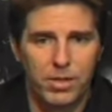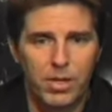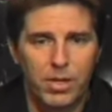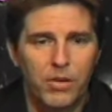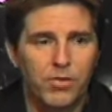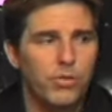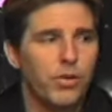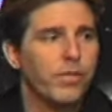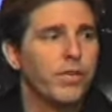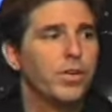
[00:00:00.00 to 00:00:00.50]

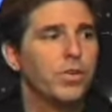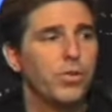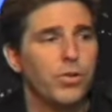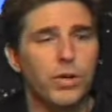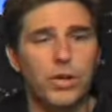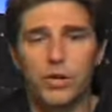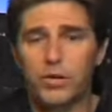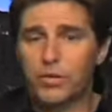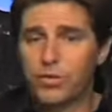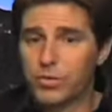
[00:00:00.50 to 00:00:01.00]
So if you do
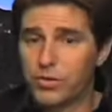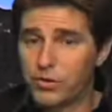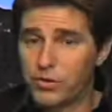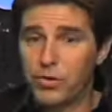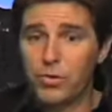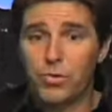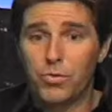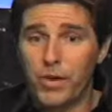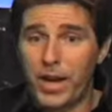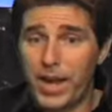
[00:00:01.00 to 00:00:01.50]
your two
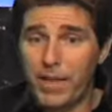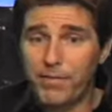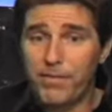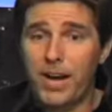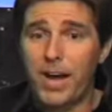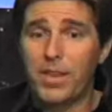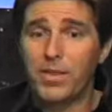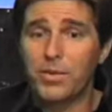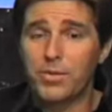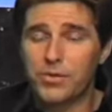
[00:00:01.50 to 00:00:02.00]

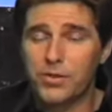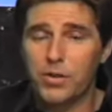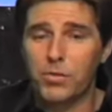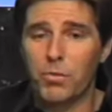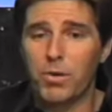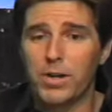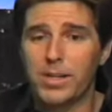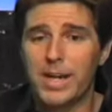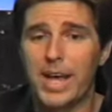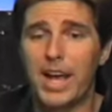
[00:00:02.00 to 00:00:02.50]
grandfathers and you
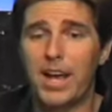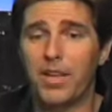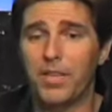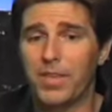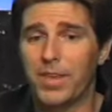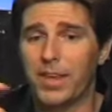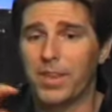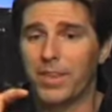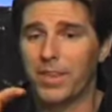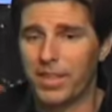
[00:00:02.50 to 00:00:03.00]
work down,
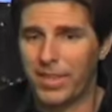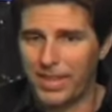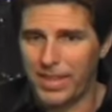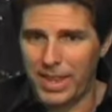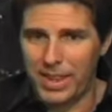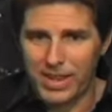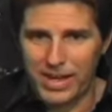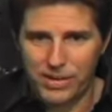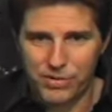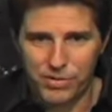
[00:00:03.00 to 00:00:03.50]
then,
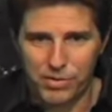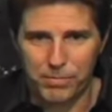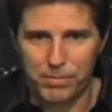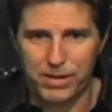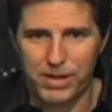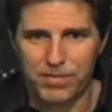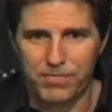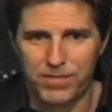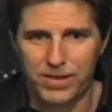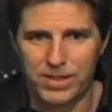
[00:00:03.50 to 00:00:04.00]
then they should
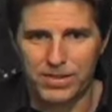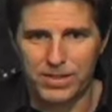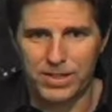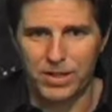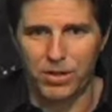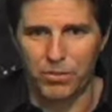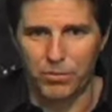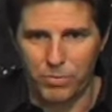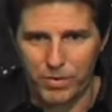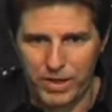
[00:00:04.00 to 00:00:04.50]
be, you
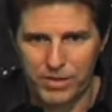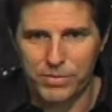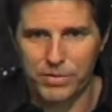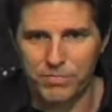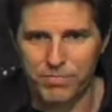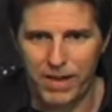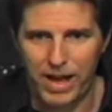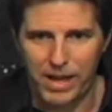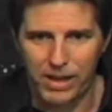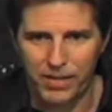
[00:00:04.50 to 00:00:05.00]
know, they should
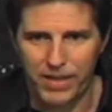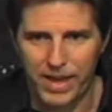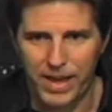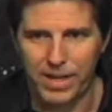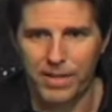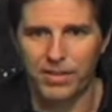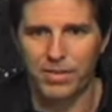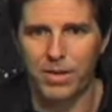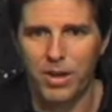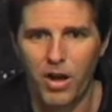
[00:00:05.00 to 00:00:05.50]
follow that and